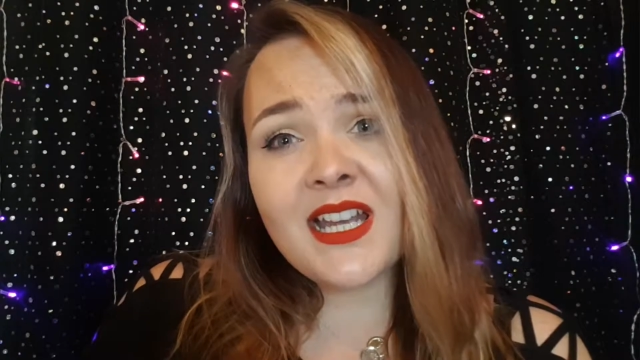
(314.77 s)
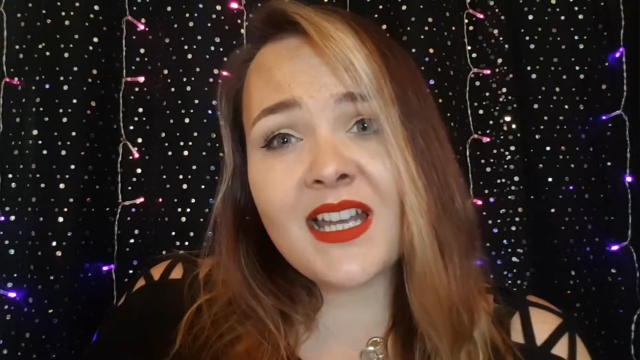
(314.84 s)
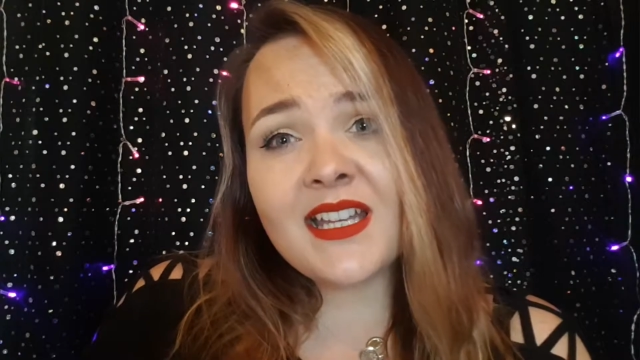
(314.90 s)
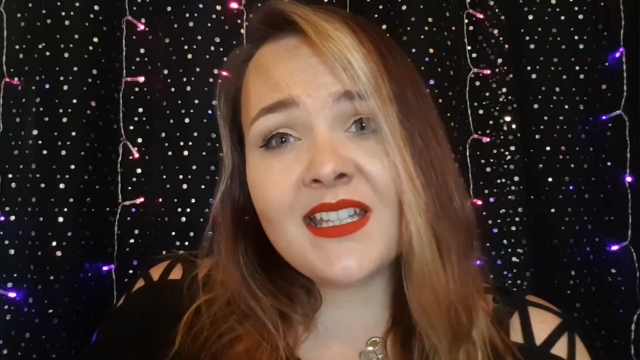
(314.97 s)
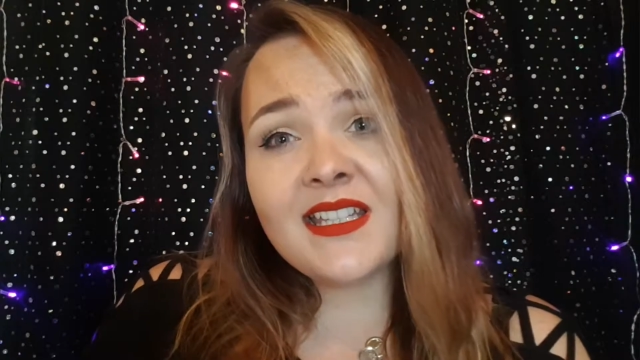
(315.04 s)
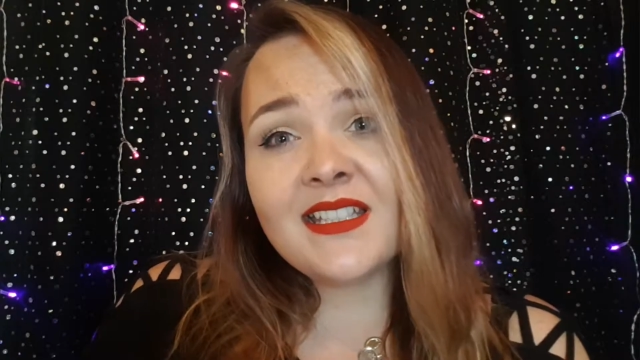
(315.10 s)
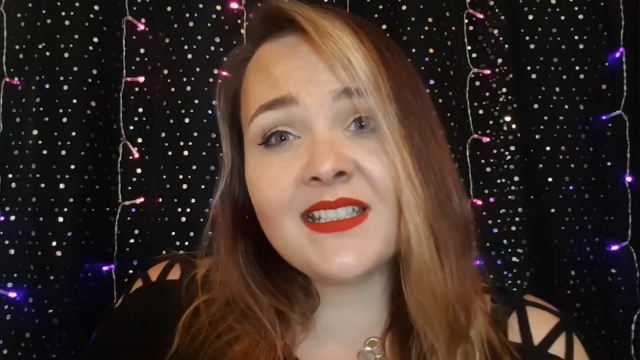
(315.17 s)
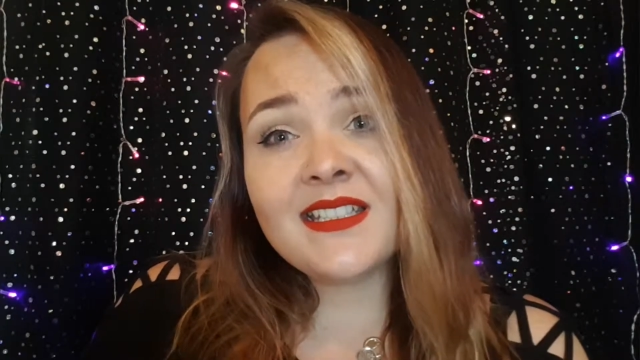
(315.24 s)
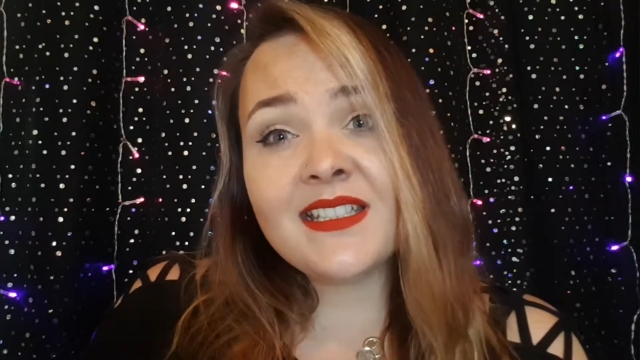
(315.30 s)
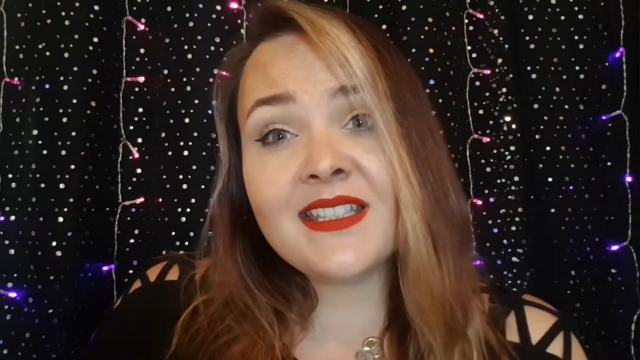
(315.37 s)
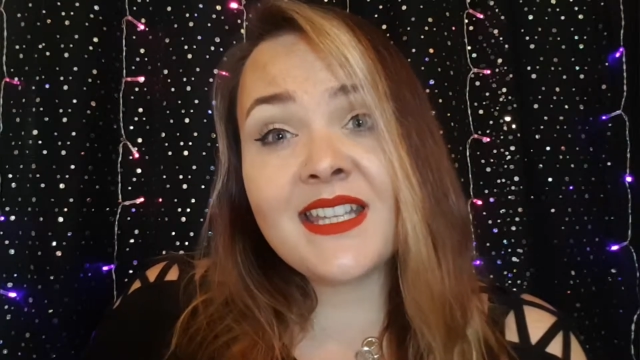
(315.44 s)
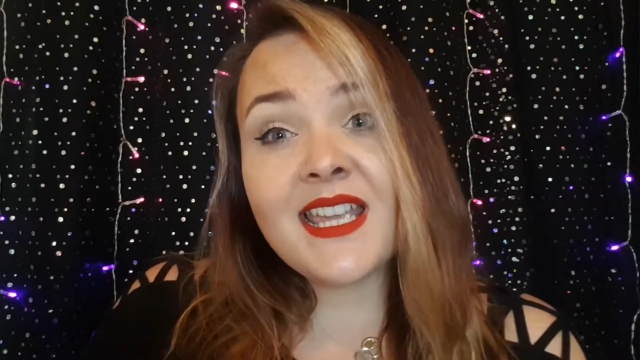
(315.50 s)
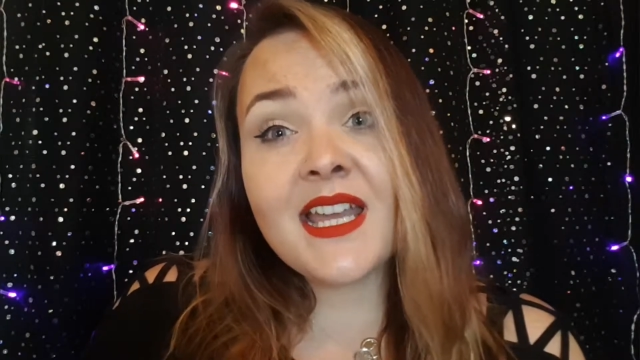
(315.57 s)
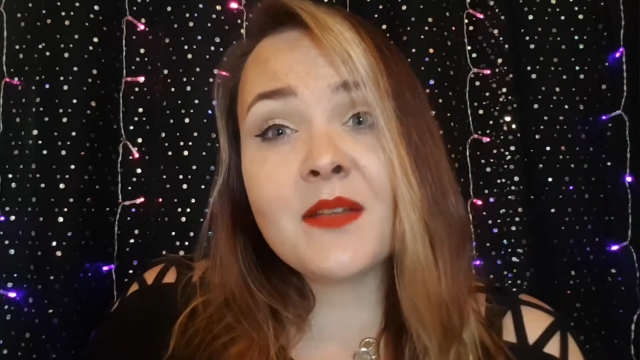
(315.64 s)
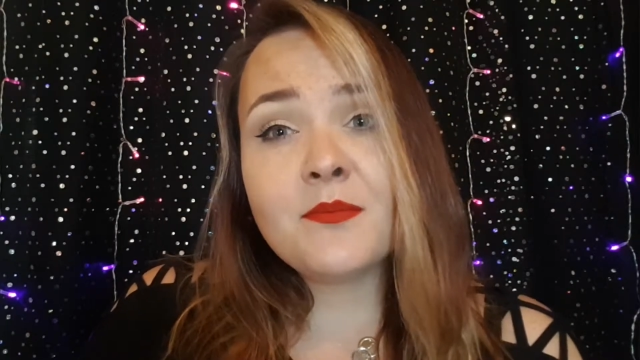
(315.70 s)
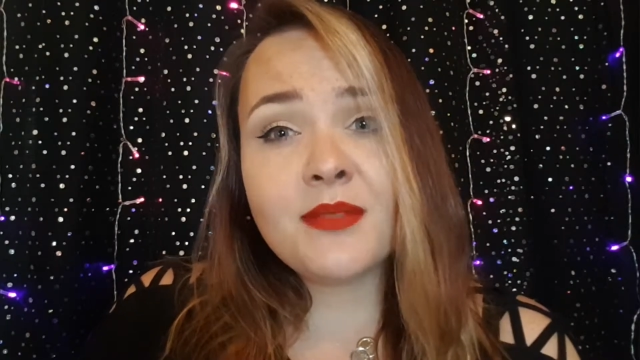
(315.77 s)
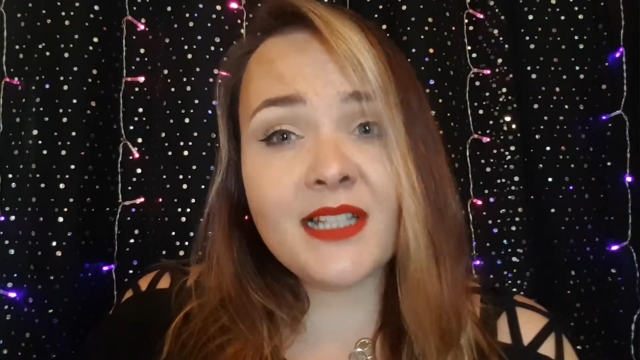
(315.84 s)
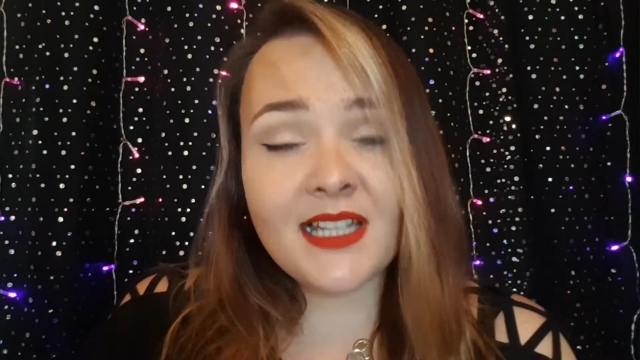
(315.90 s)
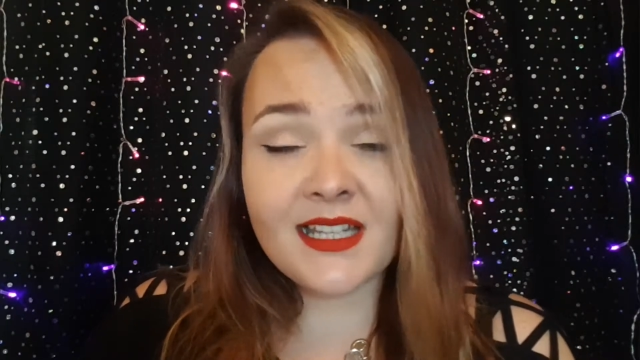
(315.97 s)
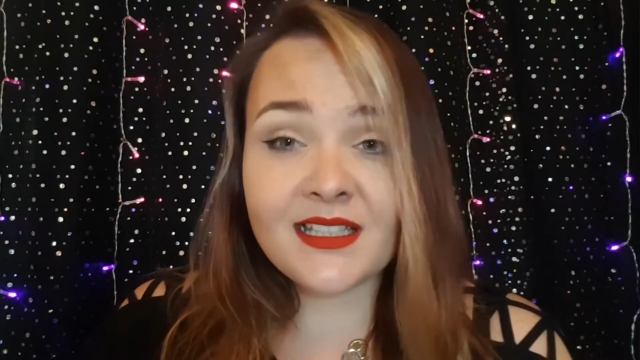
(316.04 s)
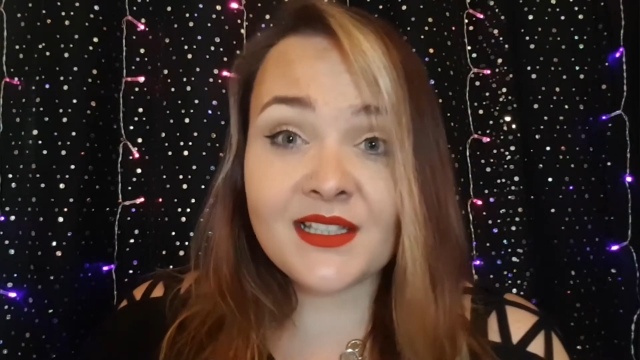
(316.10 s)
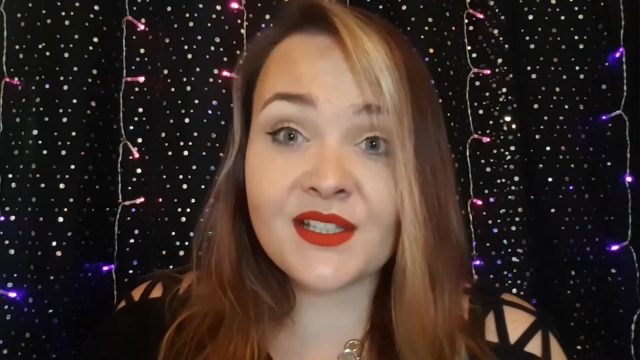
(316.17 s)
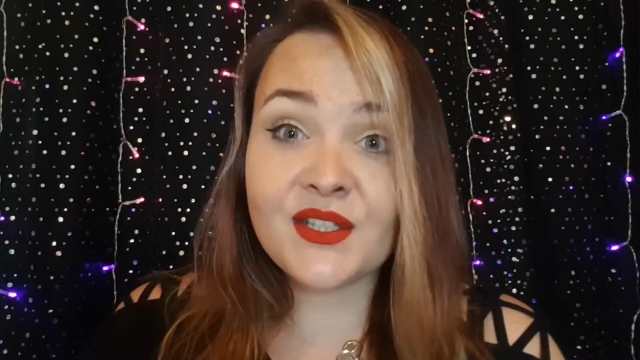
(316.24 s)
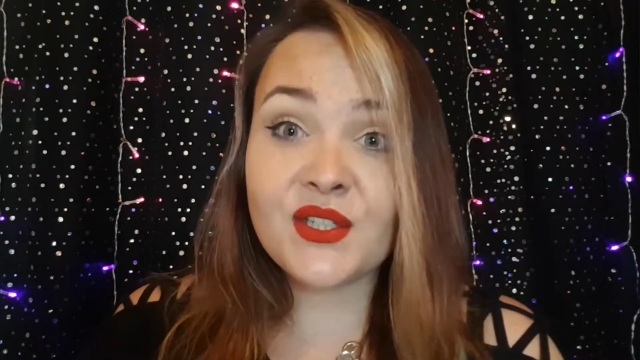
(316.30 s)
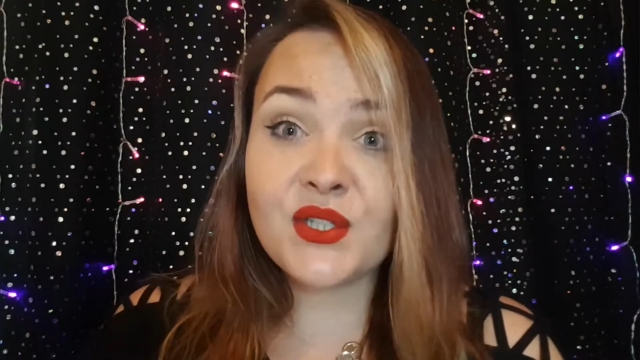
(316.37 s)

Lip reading: and they had plans